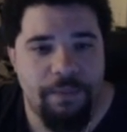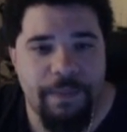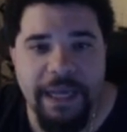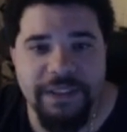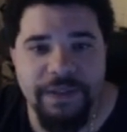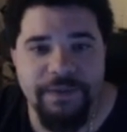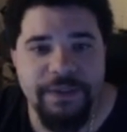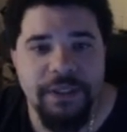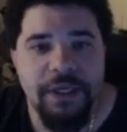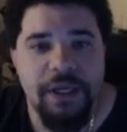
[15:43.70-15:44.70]

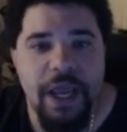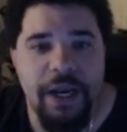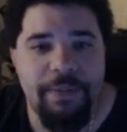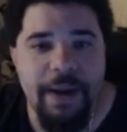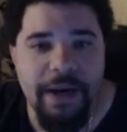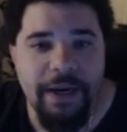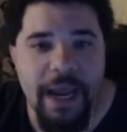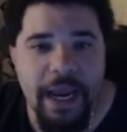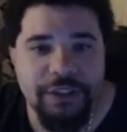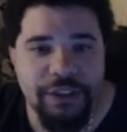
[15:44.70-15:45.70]
Passives, Independent
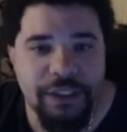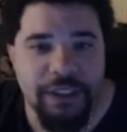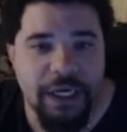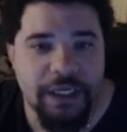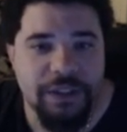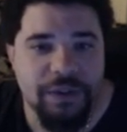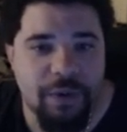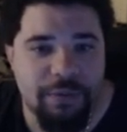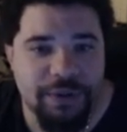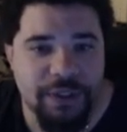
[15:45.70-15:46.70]
Action EX,
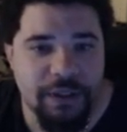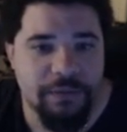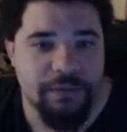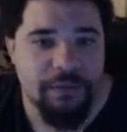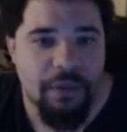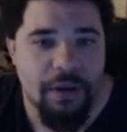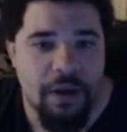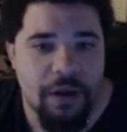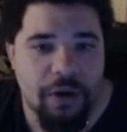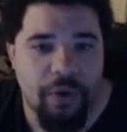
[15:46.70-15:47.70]
12%.
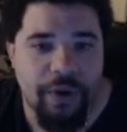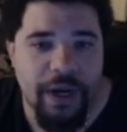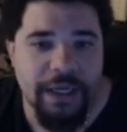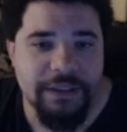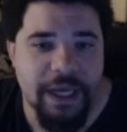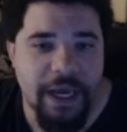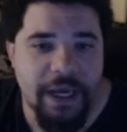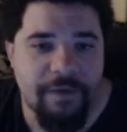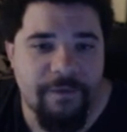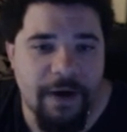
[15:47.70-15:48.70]
Codecast
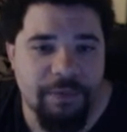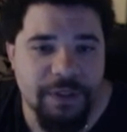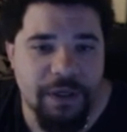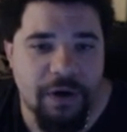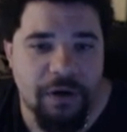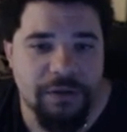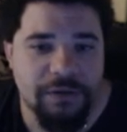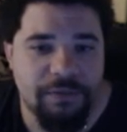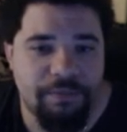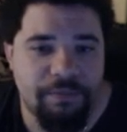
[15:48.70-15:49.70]
A, 5%
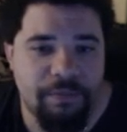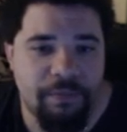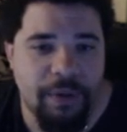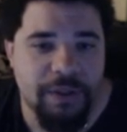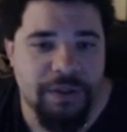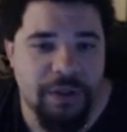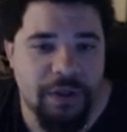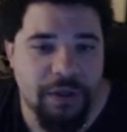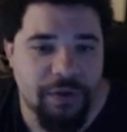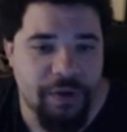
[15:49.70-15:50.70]
Arts, Buster,
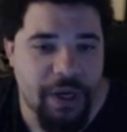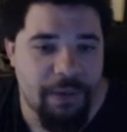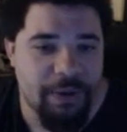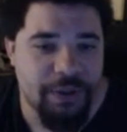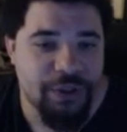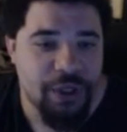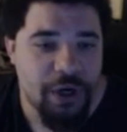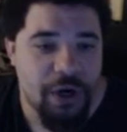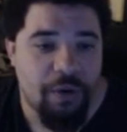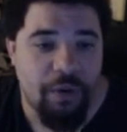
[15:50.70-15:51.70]
Crit Damage,
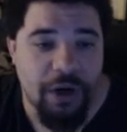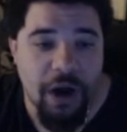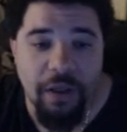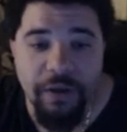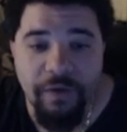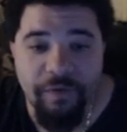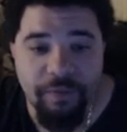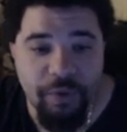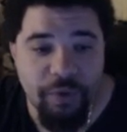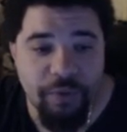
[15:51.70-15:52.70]
Regalia of the
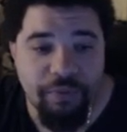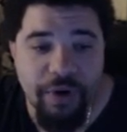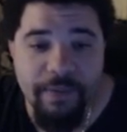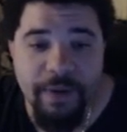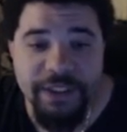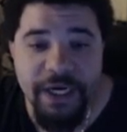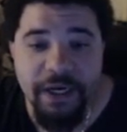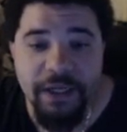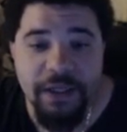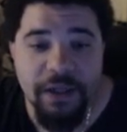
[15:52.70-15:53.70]
Moon, pretty much
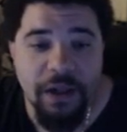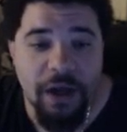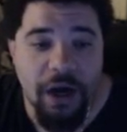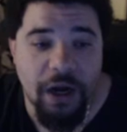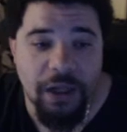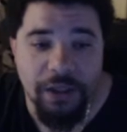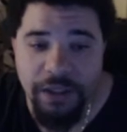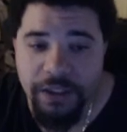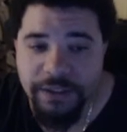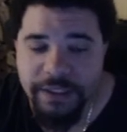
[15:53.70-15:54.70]
uh
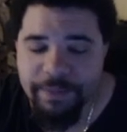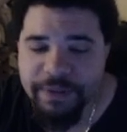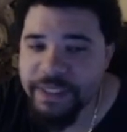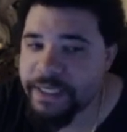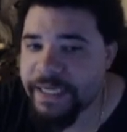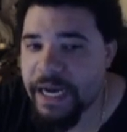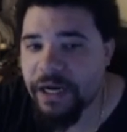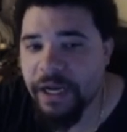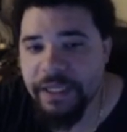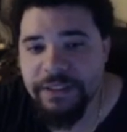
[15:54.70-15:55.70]
10% attack
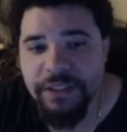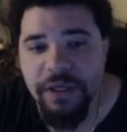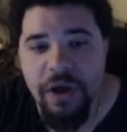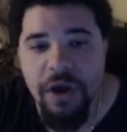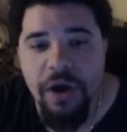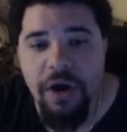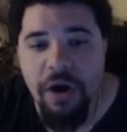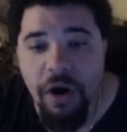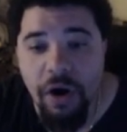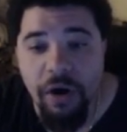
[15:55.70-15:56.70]
against
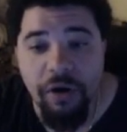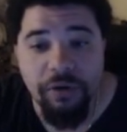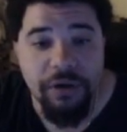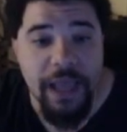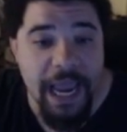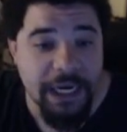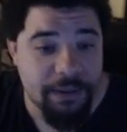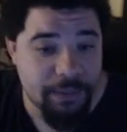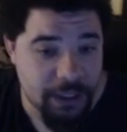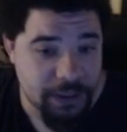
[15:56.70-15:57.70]
all
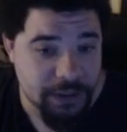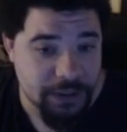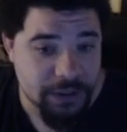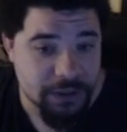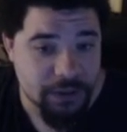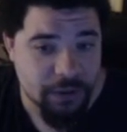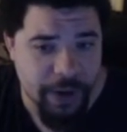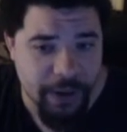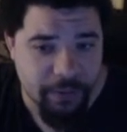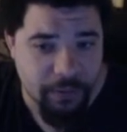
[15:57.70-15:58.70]
enemies. Oh,
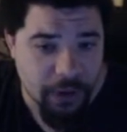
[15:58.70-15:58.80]
wait.